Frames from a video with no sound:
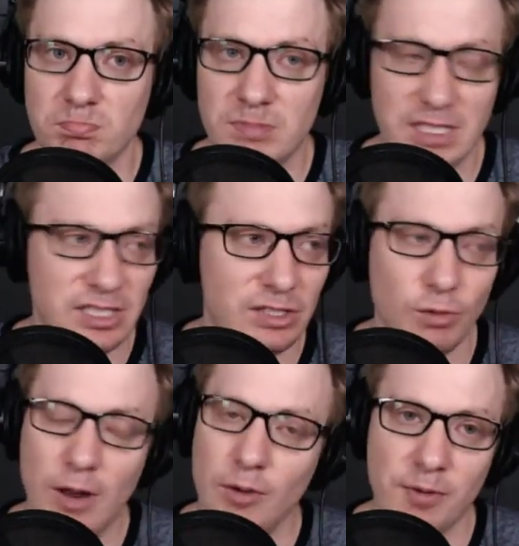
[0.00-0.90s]
This is the
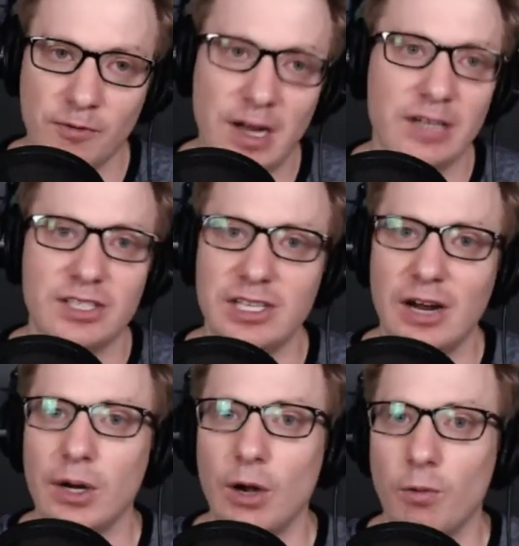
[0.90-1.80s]
way we prevent a
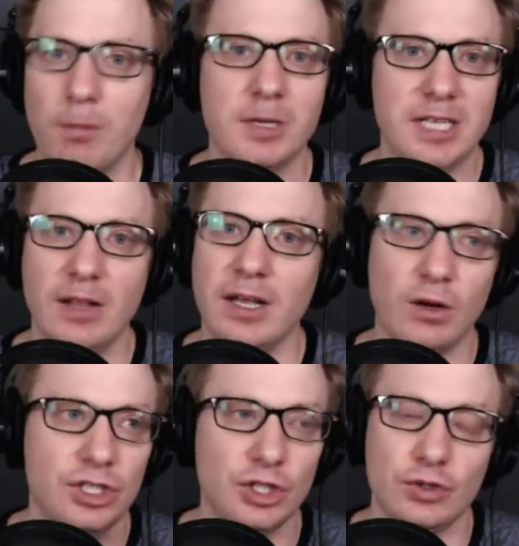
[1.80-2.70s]
scenario where we're telling
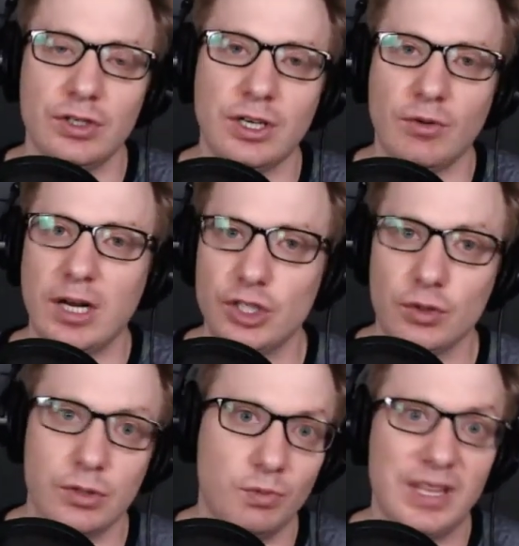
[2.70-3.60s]
our children and
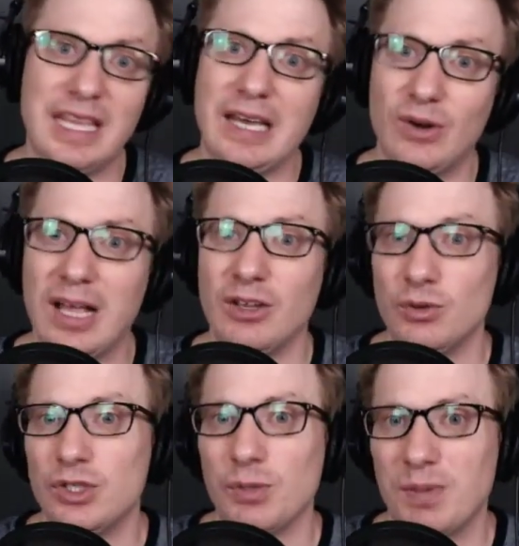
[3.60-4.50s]
grandchildren what the internet
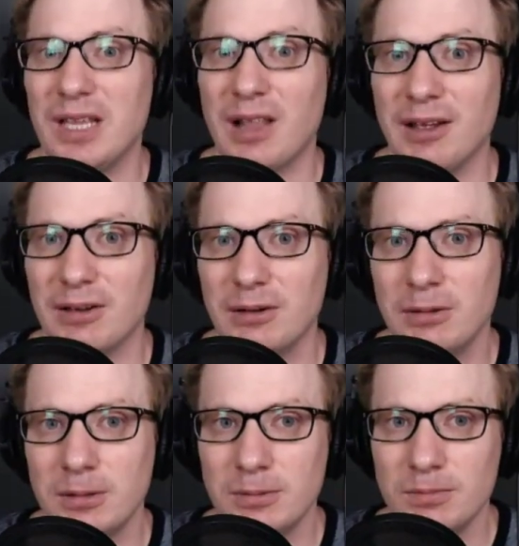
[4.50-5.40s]
used to be like.
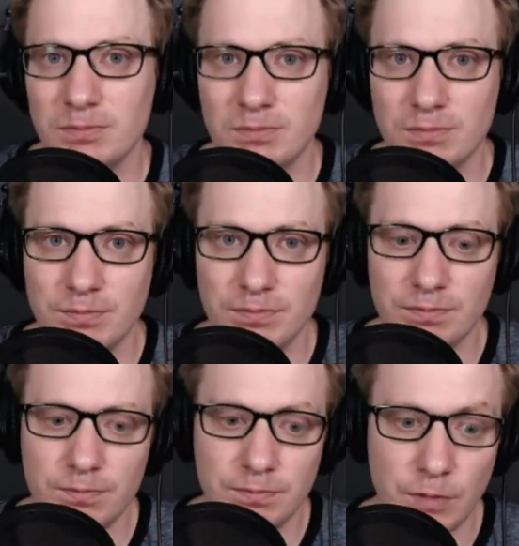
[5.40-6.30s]

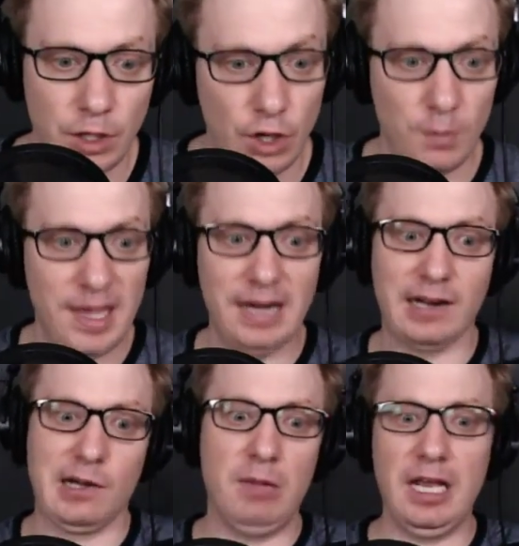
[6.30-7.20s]
You mean a
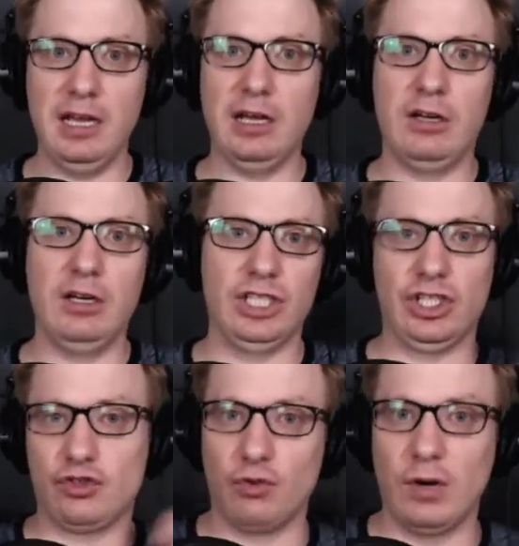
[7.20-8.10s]
comedian could
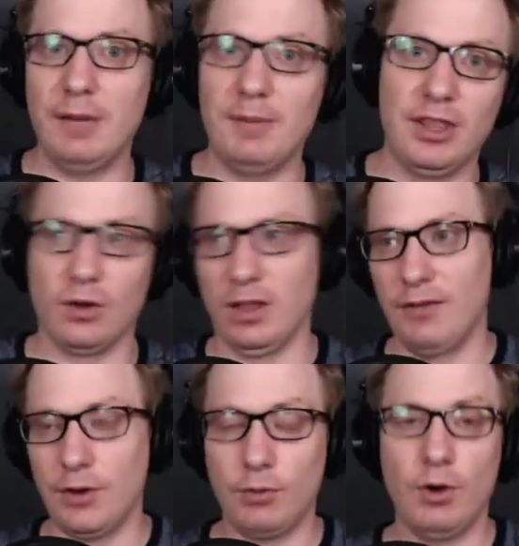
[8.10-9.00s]
just stream in their
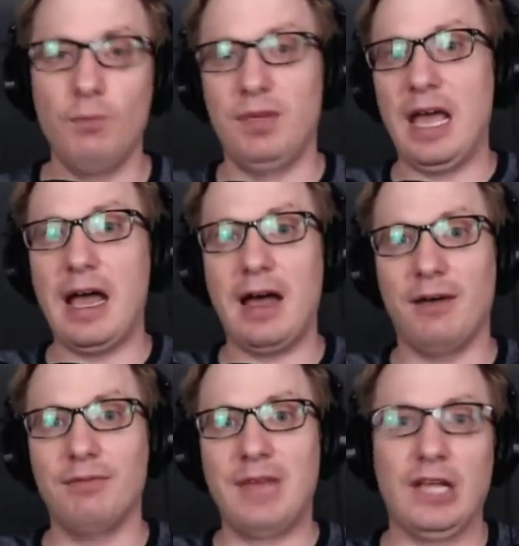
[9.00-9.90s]
living room? Yeah,
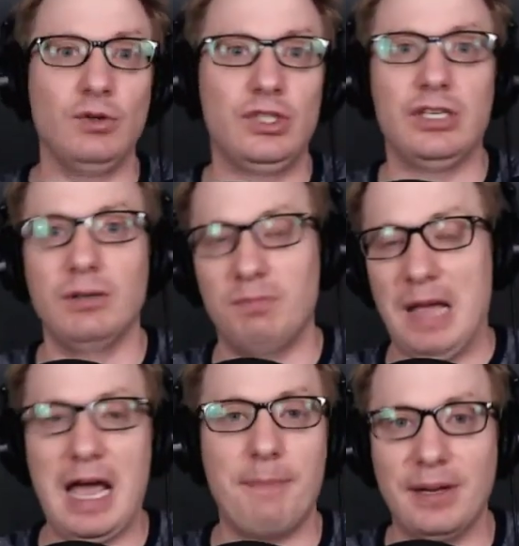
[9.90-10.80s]
that used to
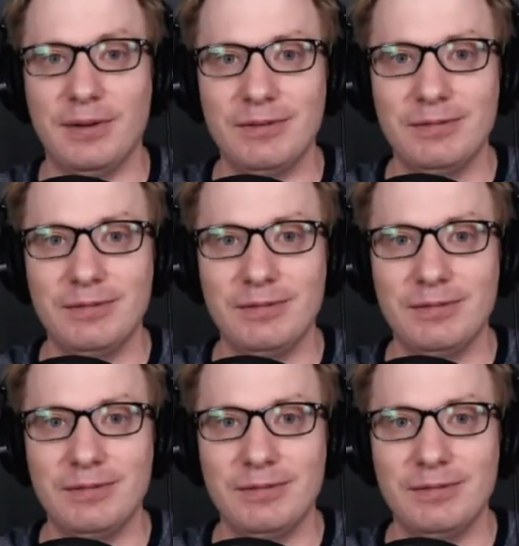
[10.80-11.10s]
happen.